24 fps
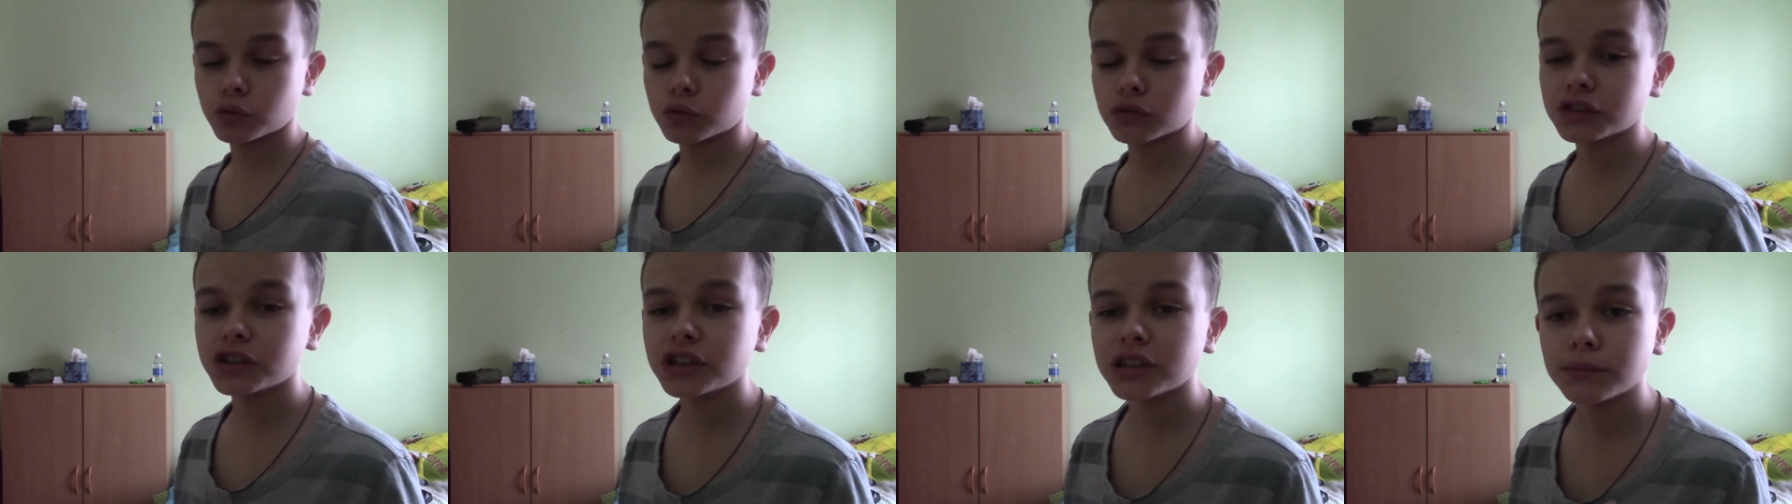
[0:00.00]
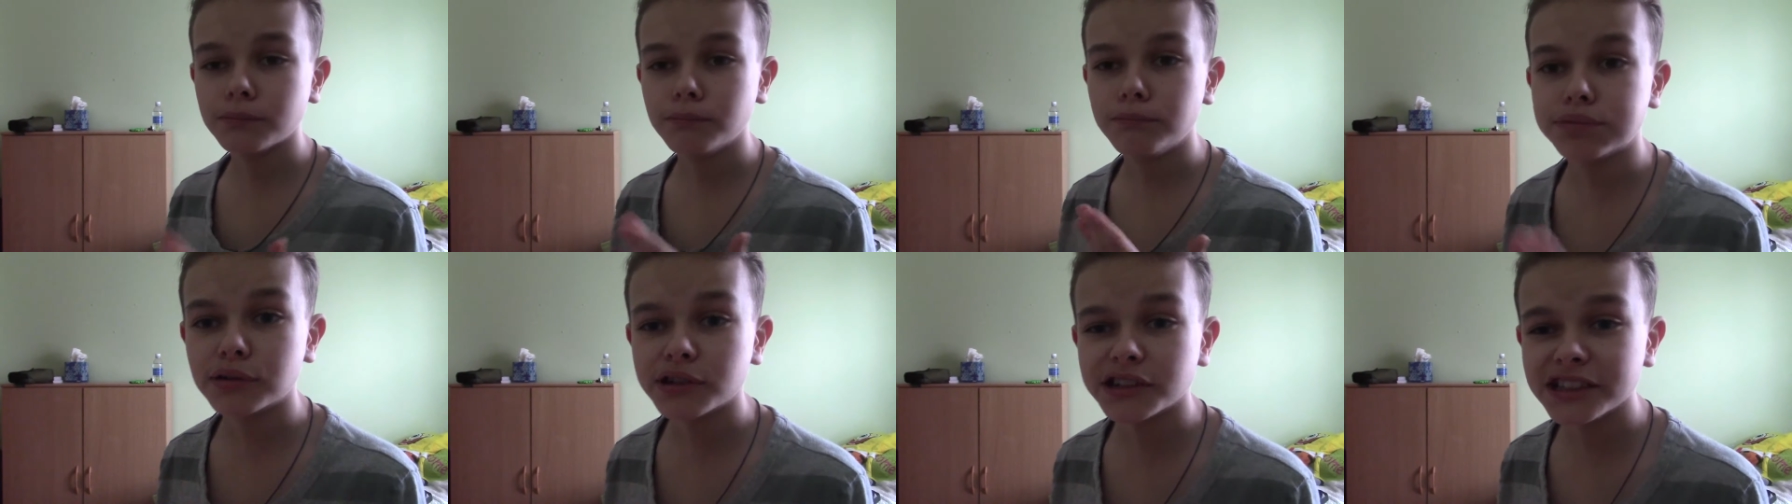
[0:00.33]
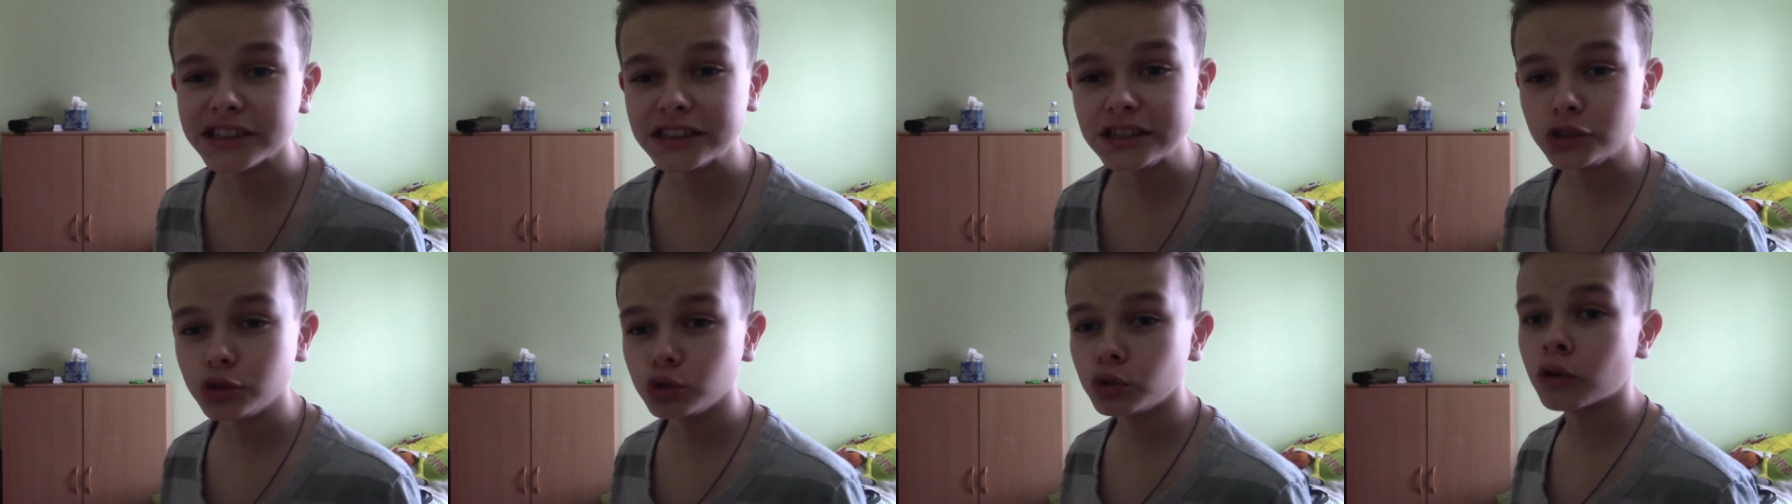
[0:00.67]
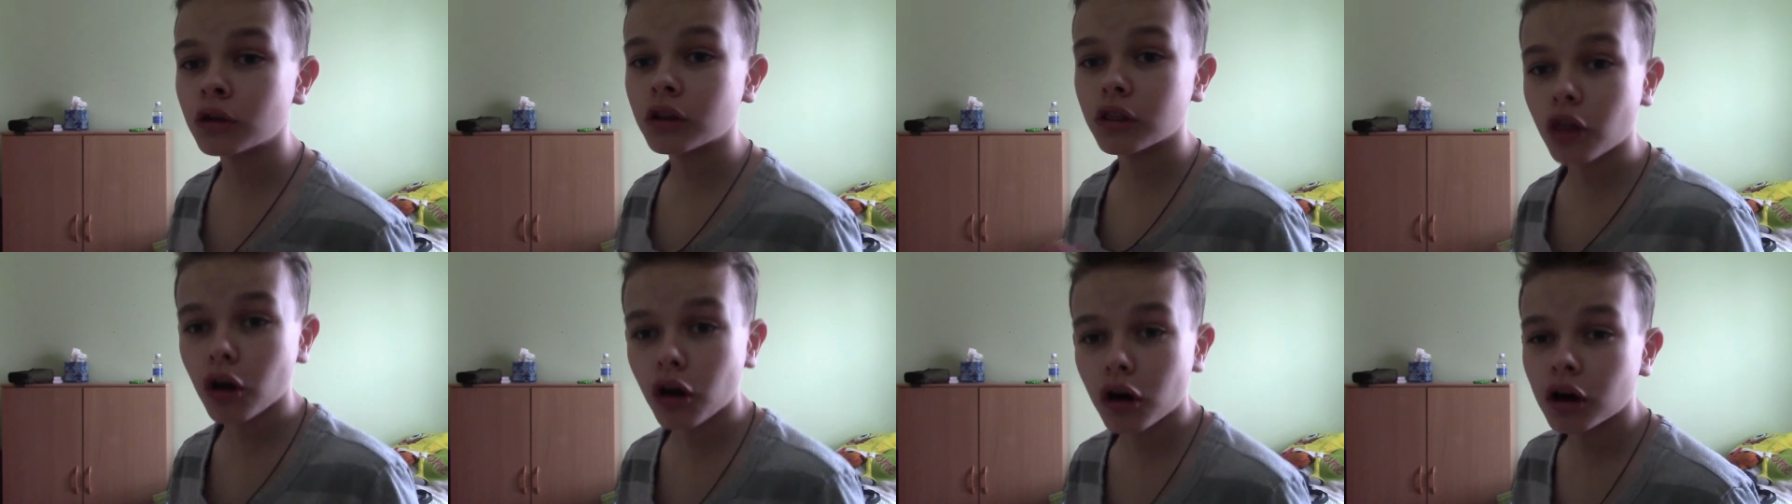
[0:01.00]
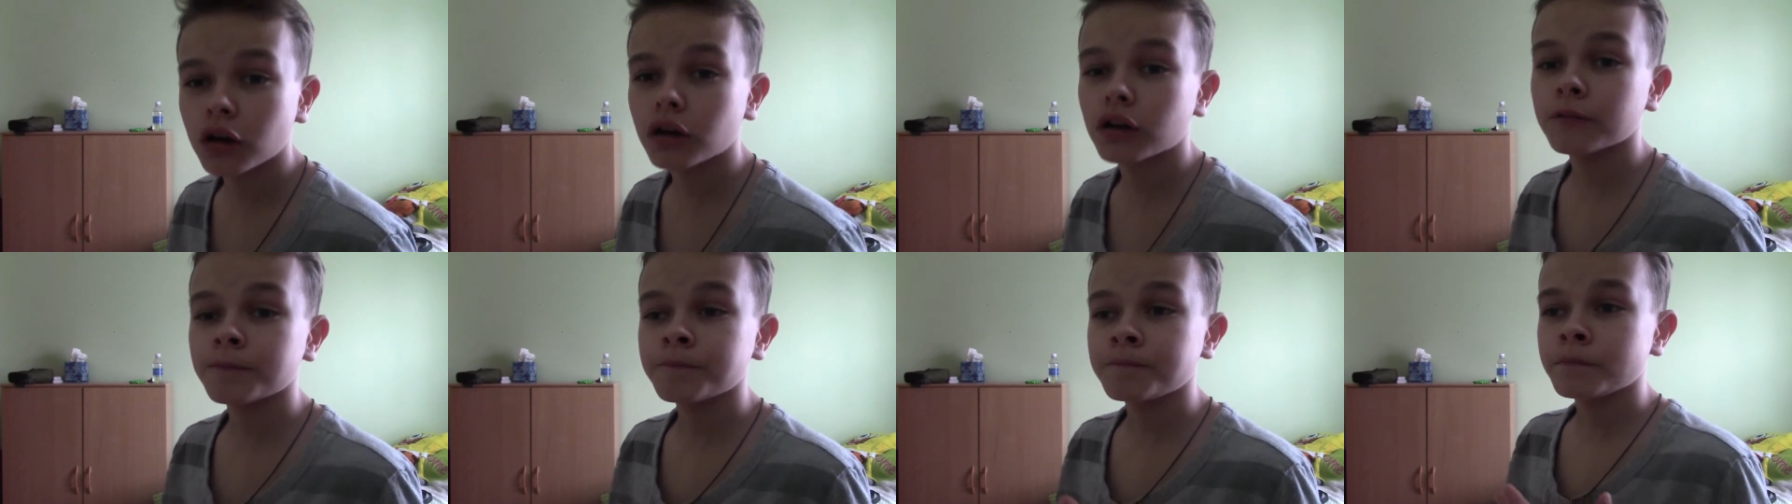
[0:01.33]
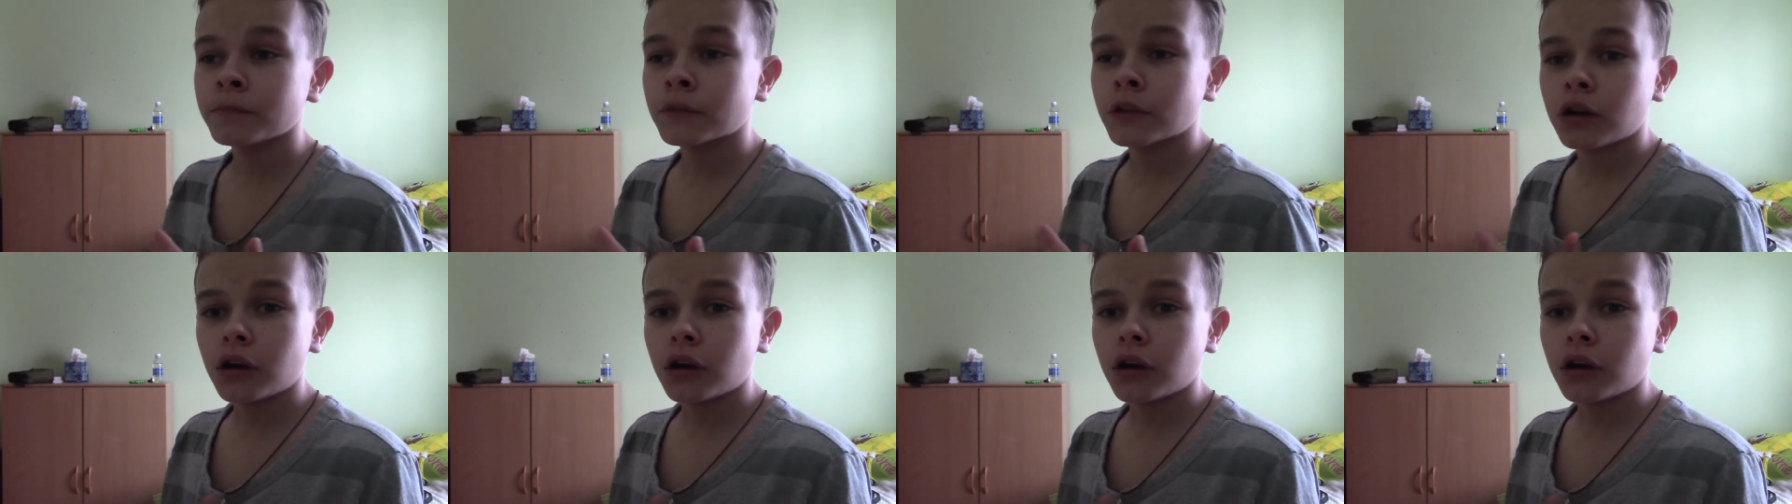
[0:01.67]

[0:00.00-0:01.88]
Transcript: We're going to bring you along